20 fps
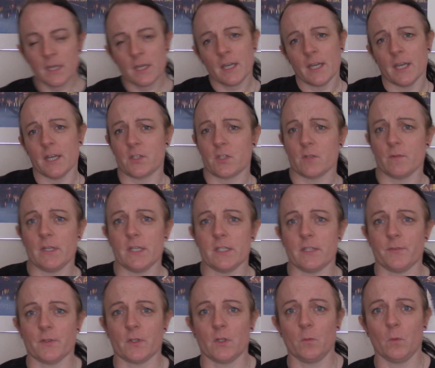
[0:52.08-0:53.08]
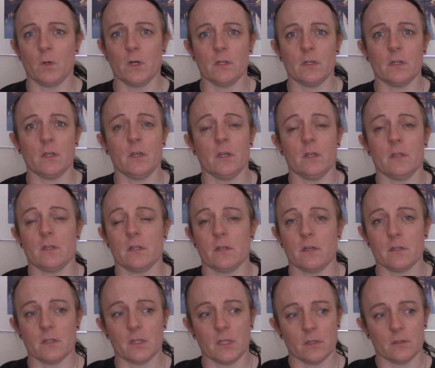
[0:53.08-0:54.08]
It's a really difficult one, and
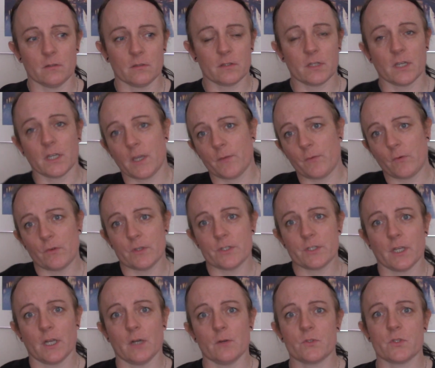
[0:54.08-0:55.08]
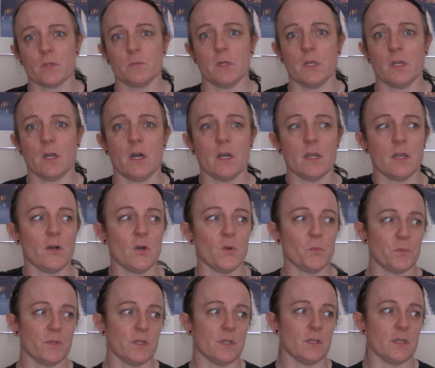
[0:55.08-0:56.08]
thank you for reaching out to me. I
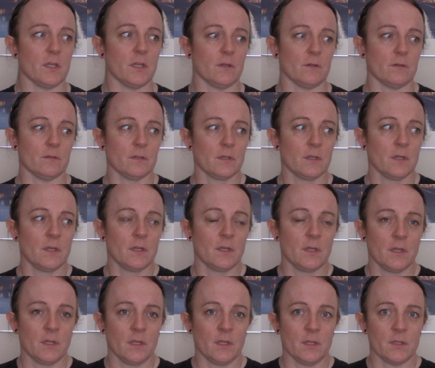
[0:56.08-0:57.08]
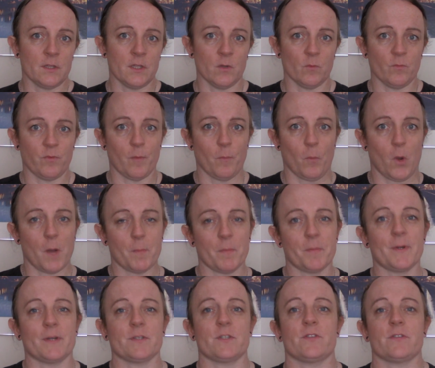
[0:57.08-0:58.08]
hope that that from what I'm
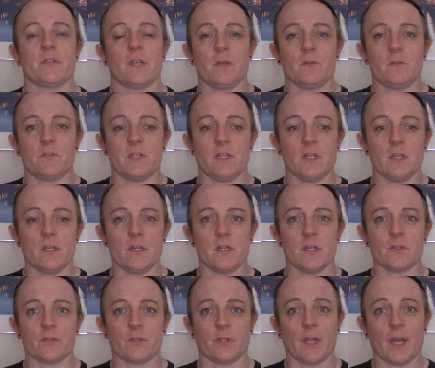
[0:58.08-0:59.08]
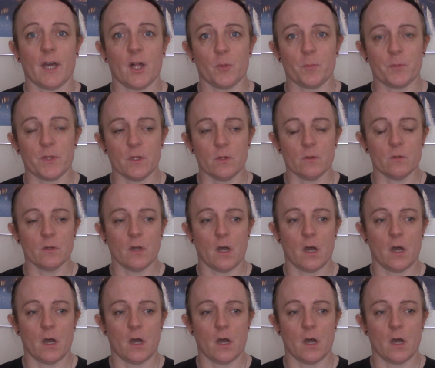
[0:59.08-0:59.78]
about to say to you is going to help you